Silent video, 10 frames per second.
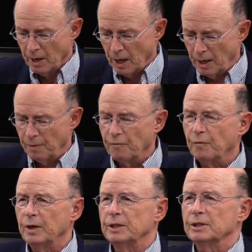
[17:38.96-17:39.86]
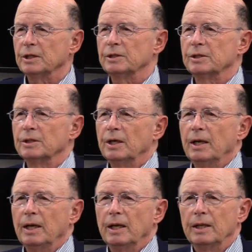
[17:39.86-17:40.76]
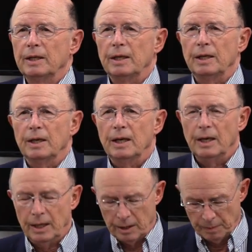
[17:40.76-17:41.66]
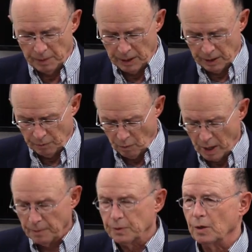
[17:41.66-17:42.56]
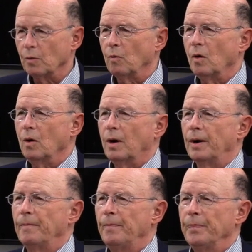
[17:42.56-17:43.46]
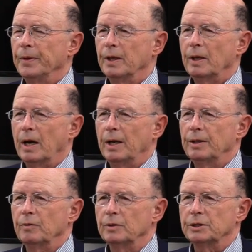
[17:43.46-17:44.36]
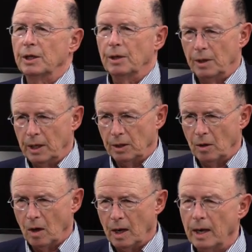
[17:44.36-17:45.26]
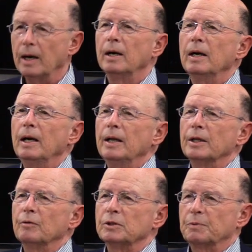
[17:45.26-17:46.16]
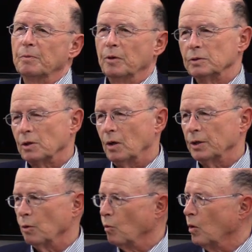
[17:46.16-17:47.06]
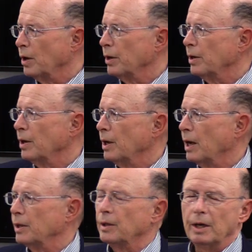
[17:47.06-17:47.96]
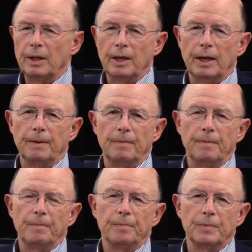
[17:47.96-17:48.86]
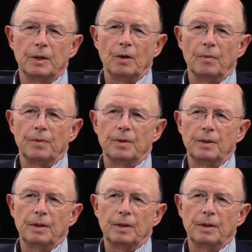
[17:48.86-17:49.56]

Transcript: Uh, for instance, the, in the, in the run-up to the war, uh, there was a, a, law that was proposed called the Warner, uh, um, the,